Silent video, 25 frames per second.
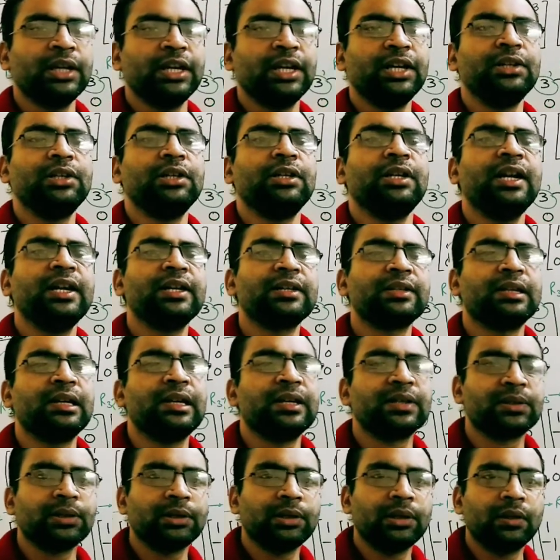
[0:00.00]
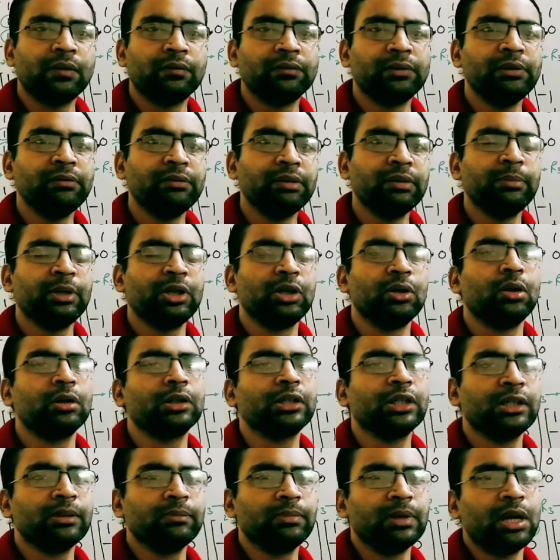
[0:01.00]
In the next lesson, we will be
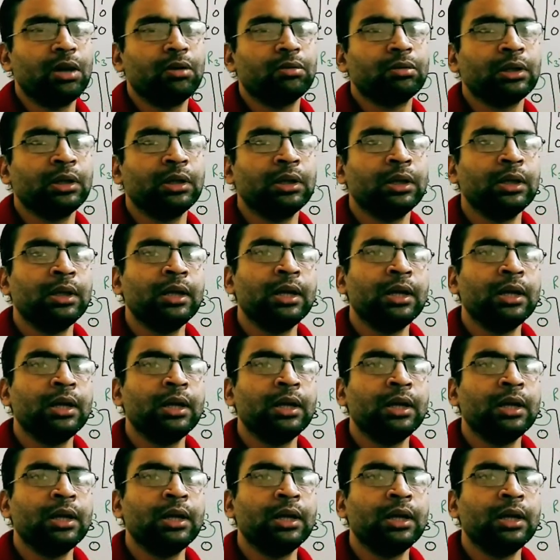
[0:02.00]
talking about